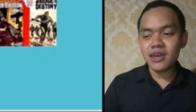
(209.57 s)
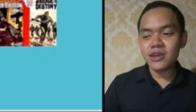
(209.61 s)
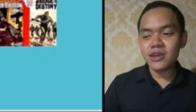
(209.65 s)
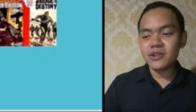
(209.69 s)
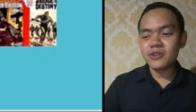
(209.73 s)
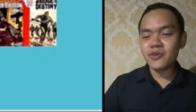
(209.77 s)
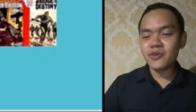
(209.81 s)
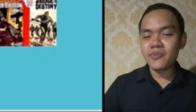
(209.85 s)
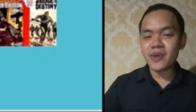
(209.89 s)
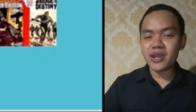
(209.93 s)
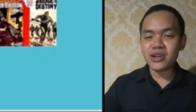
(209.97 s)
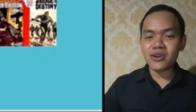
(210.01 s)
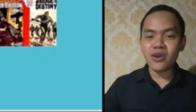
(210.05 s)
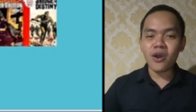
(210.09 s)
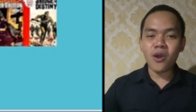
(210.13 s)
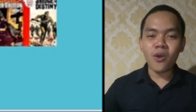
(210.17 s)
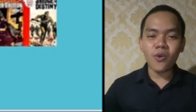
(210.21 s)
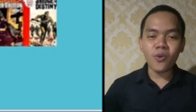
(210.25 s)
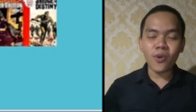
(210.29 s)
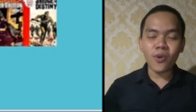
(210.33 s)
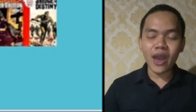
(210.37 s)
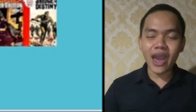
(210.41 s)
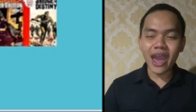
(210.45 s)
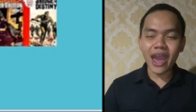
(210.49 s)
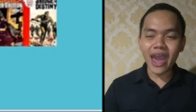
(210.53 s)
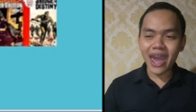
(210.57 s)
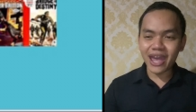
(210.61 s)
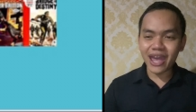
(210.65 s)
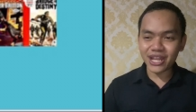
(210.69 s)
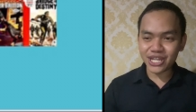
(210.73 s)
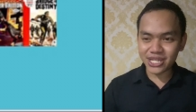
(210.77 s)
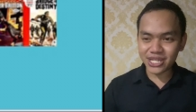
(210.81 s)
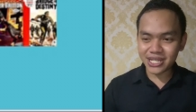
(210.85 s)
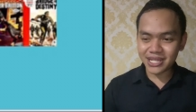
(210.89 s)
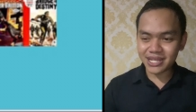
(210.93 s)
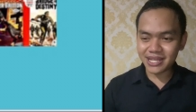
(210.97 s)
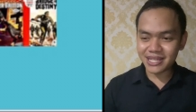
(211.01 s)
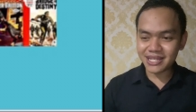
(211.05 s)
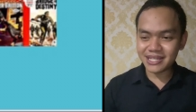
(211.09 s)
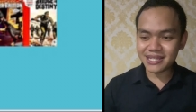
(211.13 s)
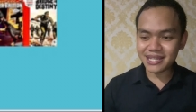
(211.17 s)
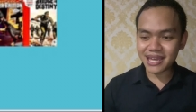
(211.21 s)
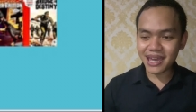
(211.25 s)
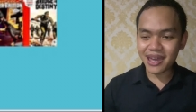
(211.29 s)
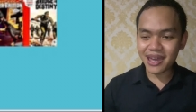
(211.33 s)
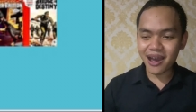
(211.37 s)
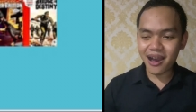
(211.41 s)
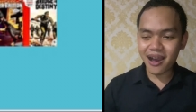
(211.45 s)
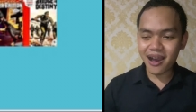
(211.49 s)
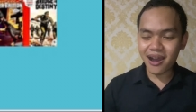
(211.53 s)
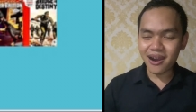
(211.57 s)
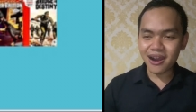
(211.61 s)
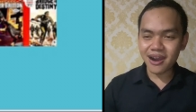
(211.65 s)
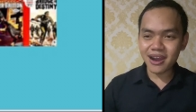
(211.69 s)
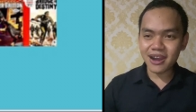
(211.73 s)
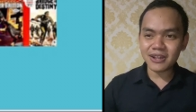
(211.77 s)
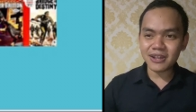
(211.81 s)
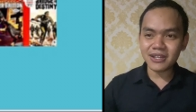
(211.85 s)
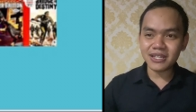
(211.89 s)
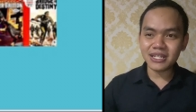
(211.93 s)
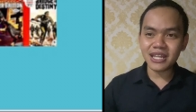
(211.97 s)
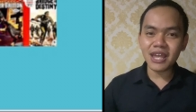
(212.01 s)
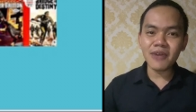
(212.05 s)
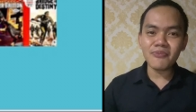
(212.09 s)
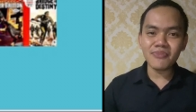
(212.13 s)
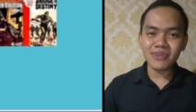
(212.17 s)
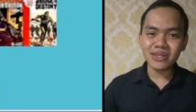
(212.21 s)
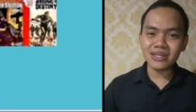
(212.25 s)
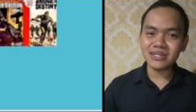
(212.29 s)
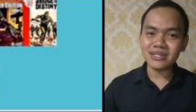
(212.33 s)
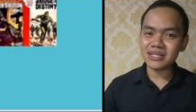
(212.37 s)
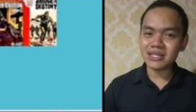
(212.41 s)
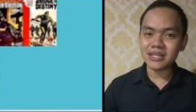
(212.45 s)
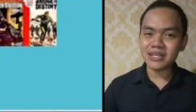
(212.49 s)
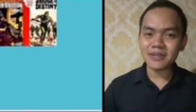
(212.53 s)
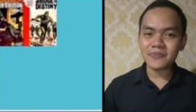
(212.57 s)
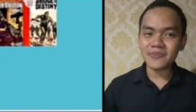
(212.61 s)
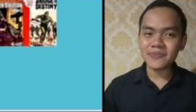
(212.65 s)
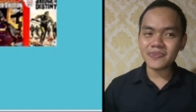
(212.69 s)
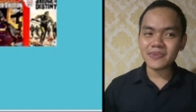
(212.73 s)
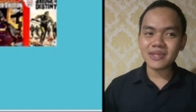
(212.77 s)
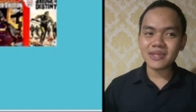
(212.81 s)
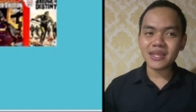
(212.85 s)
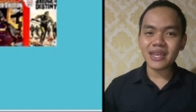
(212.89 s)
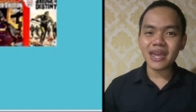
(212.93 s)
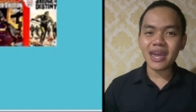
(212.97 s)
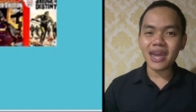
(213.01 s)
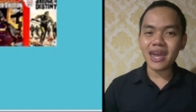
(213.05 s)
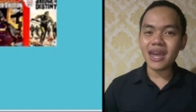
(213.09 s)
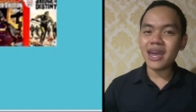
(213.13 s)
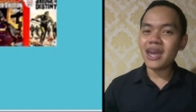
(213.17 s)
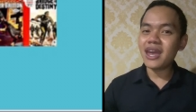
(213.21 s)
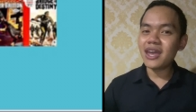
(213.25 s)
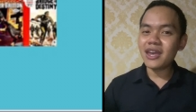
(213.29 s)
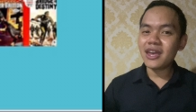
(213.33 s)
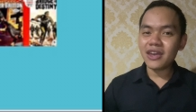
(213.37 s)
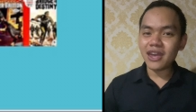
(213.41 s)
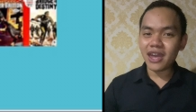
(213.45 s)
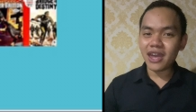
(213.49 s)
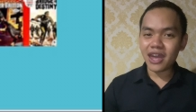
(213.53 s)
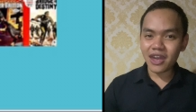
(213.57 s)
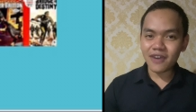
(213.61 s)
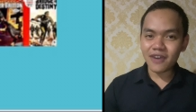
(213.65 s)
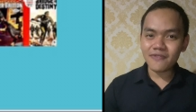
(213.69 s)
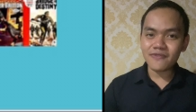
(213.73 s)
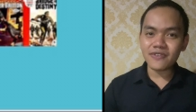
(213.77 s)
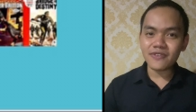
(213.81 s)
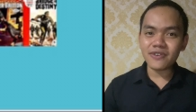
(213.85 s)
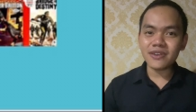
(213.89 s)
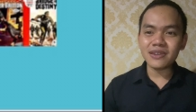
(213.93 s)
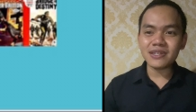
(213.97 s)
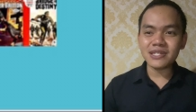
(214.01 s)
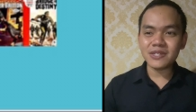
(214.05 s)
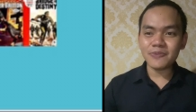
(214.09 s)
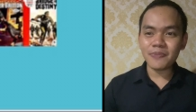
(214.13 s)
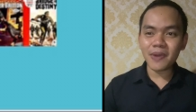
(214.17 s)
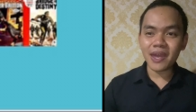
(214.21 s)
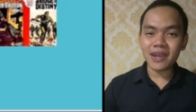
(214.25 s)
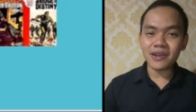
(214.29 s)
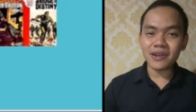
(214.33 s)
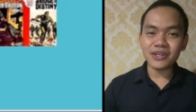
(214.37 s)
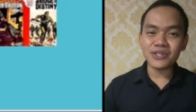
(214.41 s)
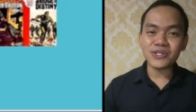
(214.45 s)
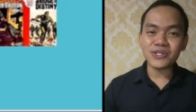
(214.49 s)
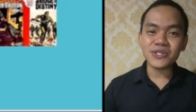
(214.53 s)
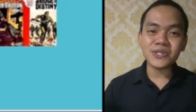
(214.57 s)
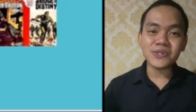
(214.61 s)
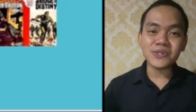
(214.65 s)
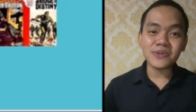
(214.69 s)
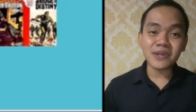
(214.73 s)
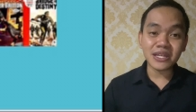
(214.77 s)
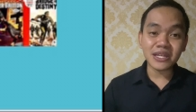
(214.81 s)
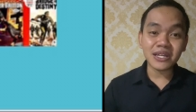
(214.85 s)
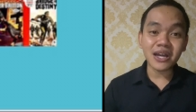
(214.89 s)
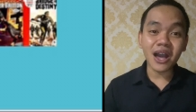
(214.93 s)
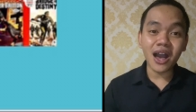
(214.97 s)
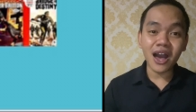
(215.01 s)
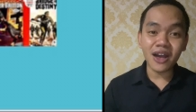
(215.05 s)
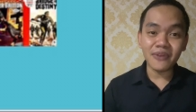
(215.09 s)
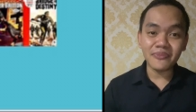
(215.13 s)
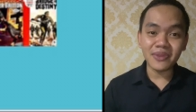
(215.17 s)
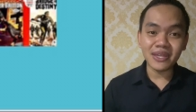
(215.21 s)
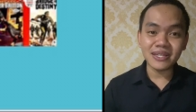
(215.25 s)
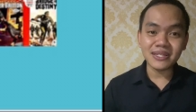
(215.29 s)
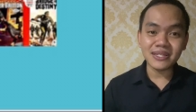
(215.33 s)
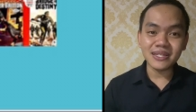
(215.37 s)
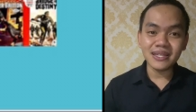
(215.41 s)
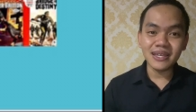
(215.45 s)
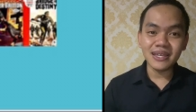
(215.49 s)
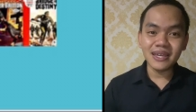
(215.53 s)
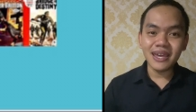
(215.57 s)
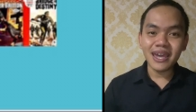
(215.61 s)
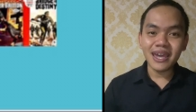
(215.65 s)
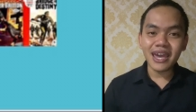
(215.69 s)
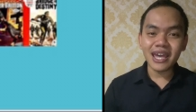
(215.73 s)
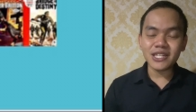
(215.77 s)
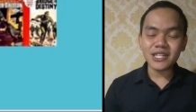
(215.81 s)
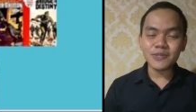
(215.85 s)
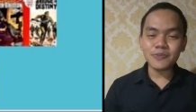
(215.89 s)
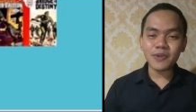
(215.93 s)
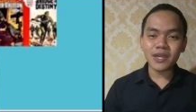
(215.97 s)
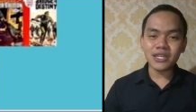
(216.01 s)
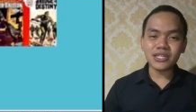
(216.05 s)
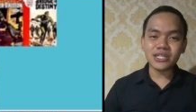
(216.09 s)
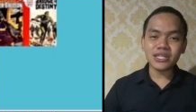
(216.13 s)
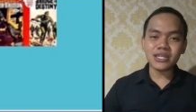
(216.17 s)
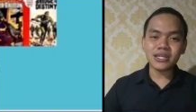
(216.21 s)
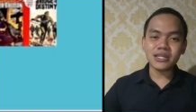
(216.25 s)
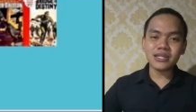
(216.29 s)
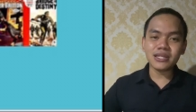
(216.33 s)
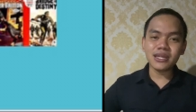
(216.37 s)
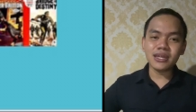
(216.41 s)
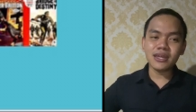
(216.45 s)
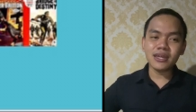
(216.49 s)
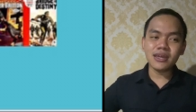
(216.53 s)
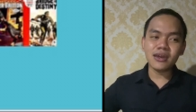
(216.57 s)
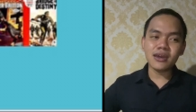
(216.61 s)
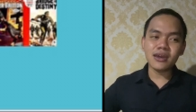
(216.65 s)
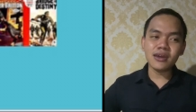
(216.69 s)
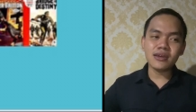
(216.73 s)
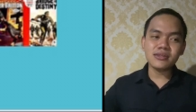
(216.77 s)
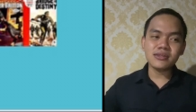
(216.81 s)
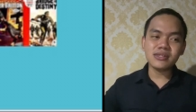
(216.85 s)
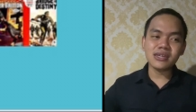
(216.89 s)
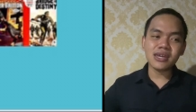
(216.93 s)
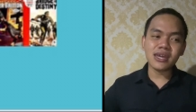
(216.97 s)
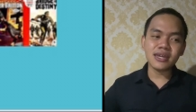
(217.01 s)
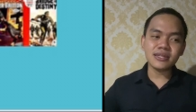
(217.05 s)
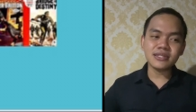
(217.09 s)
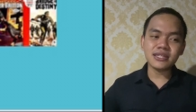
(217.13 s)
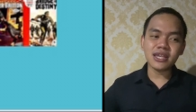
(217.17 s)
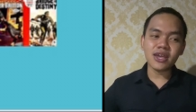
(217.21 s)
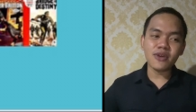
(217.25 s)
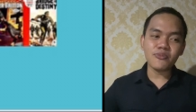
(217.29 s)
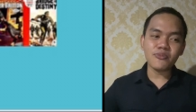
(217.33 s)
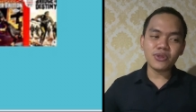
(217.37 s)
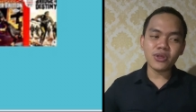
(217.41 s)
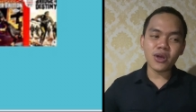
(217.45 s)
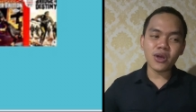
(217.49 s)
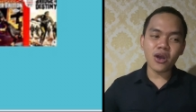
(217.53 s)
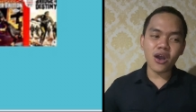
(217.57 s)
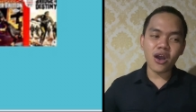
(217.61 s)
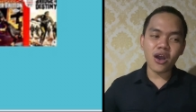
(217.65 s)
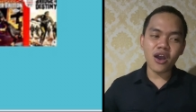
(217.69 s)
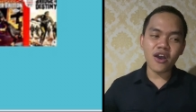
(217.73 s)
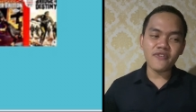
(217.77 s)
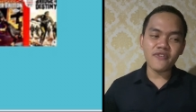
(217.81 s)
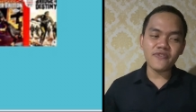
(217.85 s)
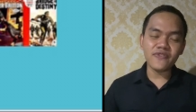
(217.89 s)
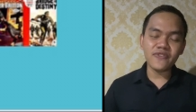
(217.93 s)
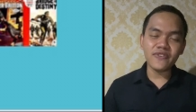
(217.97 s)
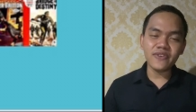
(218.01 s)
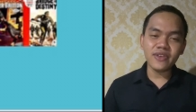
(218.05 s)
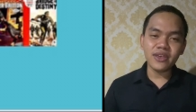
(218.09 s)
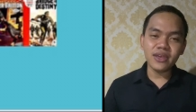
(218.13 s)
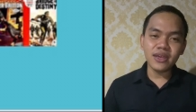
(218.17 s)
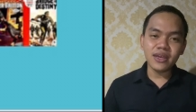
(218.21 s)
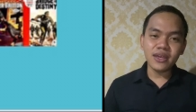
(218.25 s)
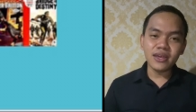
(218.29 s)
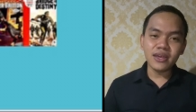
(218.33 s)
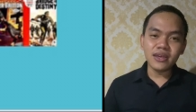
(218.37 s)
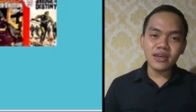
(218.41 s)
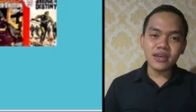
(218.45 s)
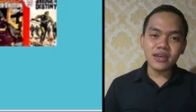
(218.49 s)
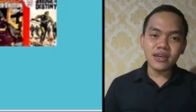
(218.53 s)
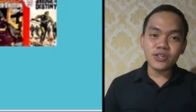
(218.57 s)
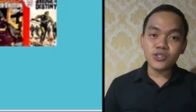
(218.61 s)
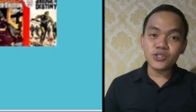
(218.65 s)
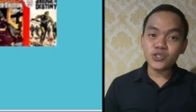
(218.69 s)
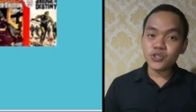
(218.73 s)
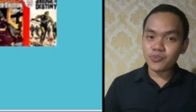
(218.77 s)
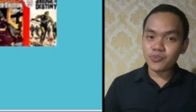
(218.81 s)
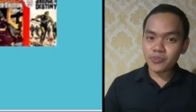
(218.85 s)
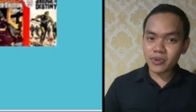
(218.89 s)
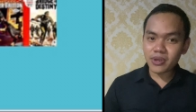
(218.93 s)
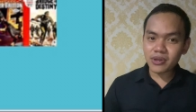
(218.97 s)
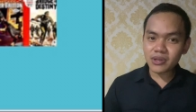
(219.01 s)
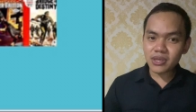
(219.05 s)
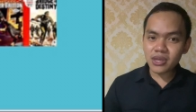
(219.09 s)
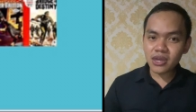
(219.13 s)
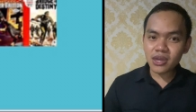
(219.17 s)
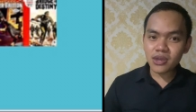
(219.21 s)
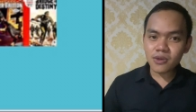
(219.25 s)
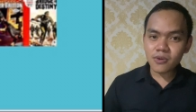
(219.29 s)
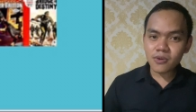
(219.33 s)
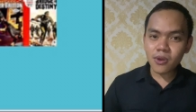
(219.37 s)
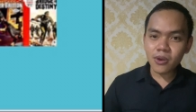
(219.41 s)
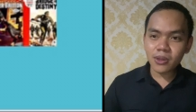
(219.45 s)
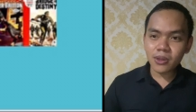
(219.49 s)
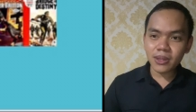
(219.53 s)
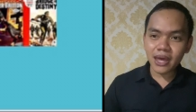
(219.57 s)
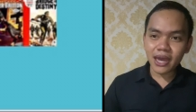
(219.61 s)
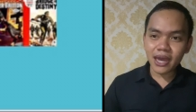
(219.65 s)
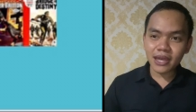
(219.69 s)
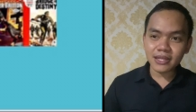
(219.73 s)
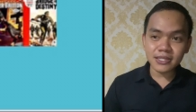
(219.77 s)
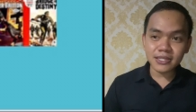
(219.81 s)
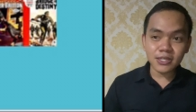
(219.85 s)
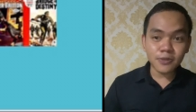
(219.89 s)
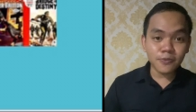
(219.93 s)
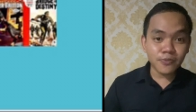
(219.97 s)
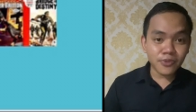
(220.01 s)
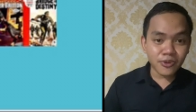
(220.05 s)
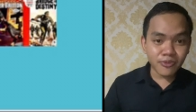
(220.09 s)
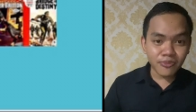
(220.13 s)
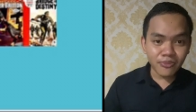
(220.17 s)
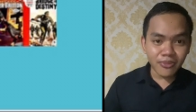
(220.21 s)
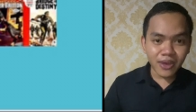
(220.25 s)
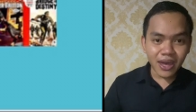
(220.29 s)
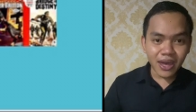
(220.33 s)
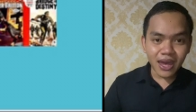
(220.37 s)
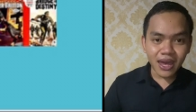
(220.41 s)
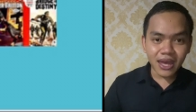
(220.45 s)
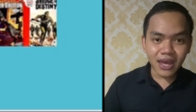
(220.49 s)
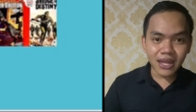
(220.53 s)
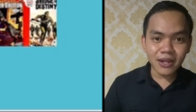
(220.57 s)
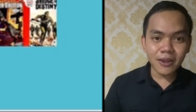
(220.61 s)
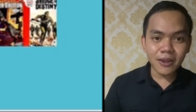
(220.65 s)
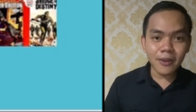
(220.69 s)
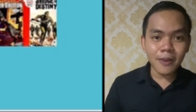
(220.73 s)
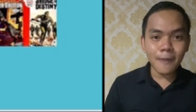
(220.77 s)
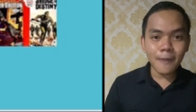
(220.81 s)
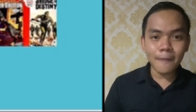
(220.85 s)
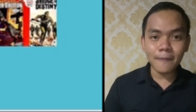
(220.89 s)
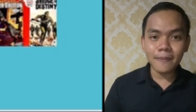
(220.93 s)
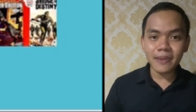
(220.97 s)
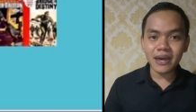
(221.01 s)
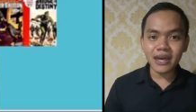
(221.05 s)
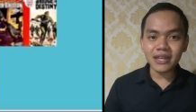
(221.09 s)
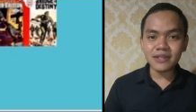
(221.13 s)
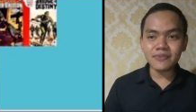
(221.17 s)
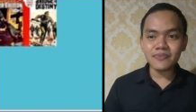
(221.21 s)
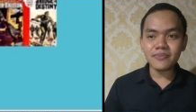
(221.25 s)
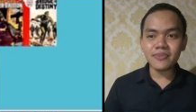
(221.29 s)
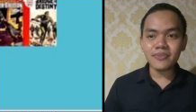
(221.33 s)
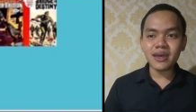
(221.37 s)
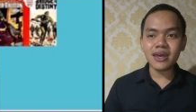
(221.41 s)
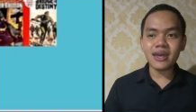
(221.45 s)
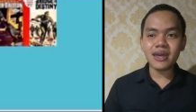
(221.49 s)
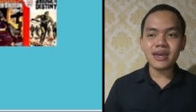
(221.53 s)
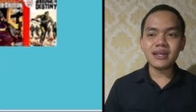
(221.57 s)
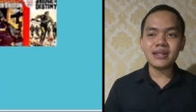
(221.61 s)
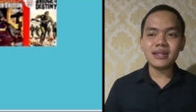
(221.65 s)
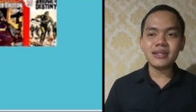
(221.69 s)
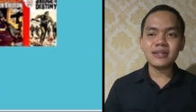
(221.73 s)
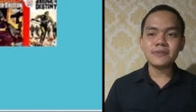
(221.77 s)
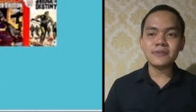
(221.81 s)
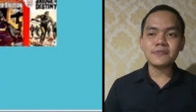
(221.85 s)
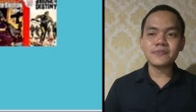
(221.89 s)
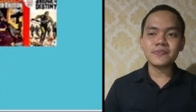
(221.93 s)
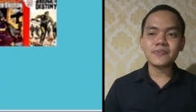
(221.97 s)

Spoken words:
No matter how age they are, they must ever experience to read comics. Especially the example of superhero like Superman, Batman,